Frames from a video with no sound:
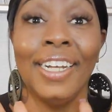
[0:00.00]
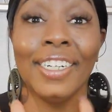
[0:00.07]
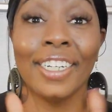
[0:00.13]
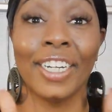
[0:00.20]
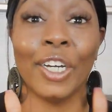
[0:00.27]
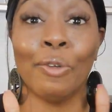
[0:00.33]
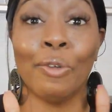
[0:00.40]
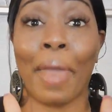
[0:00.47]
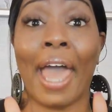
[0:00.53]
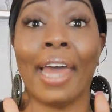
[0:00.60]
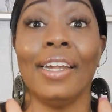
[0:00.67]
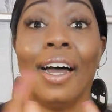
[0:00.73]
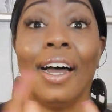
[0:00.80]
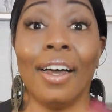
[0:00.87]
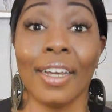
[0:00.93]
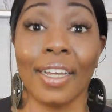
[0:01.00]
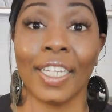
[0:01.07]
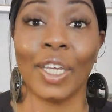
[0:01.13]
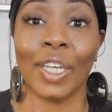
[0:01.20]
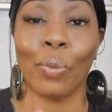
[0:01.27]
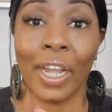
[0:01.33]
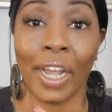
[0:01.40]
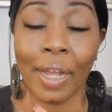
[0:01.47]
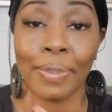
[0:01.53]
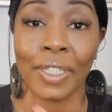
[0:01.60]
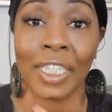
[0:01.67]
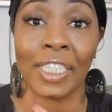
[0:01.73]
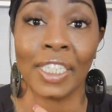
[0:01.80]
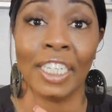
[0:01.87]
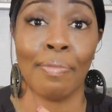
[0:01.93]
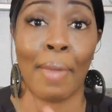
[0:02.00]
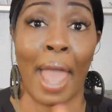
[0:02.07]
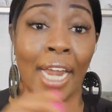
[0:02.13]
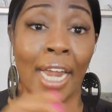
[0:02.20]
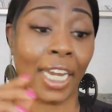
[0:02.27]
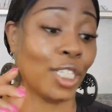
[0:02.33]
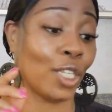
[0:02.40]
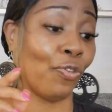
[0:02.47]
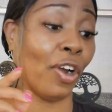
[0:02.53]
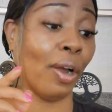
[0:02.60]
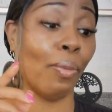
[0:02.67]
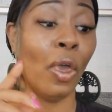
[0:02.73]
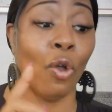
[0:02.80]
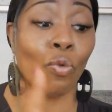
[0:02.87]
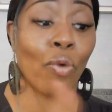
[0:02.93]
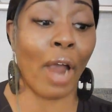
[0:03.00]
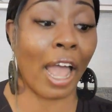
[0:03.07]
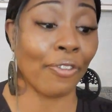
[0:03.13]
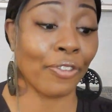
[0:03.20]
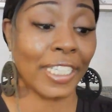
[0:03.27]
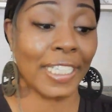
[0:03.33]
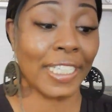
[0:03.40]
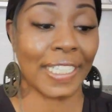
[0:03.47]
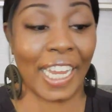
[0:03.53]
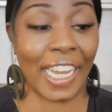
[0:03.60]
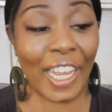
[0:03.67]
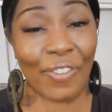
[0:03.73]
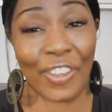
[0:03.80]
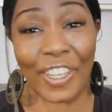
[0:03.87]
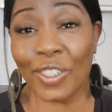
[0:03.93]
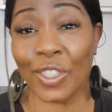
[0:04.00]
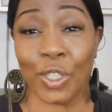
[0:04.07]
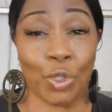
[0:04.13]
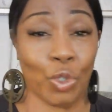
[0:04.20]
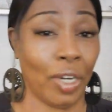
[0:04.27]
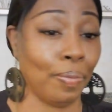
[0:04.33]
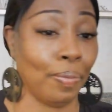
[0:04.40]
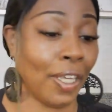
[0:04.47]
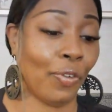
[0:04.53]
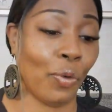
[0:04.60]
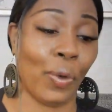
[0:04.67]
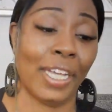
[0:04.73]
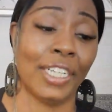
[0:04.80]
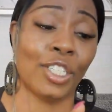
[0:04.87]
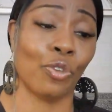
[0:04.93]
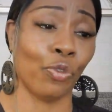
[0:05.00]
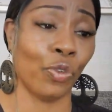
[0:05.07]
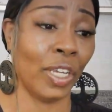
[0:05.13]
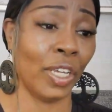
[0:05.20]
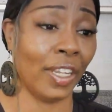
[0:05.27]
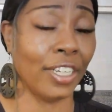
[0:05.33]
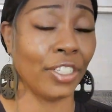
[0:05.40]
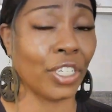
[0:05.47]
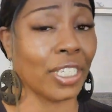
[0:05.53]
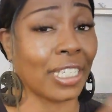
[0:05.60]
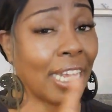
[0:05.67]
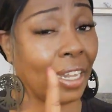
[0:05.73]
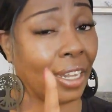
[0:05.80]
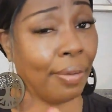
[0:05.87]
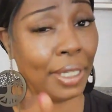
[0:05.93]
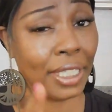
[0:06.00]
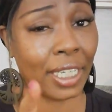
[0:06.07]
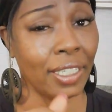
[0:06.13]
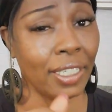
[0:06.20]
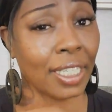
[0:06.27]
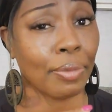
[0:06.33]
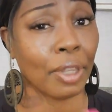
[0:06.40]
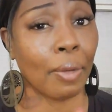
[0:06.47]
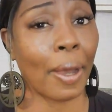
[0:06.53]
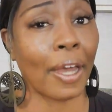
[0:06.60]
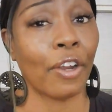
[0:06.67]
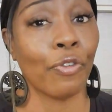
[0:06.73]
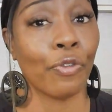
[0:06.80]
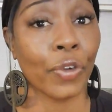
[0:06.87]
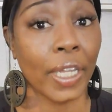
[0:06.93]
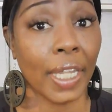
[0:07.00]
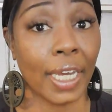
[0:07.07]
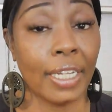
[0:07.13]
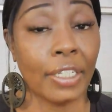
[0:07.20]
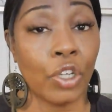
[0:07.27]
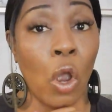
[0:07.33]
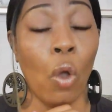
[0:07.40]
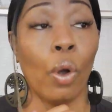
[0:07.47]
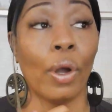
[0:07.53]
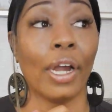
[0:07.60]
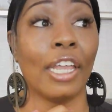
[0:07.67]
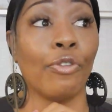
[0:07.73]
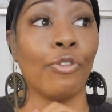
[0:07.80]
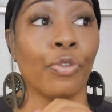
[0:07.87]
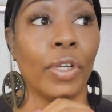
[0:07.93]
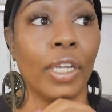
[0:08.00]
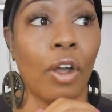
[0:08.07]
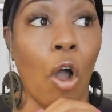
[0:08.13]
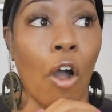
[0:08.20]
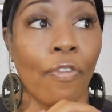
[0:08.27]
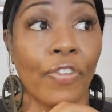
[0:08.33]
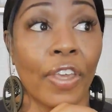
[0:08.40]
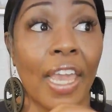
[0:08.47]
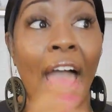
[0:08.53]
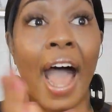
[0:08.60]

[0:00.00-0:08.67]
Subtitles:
Good, bad, and ugly when it comes to lead magnets, from raffling TVs to trip giveaways to free lunches. And let me tell you something about a free lunch or a free coffee.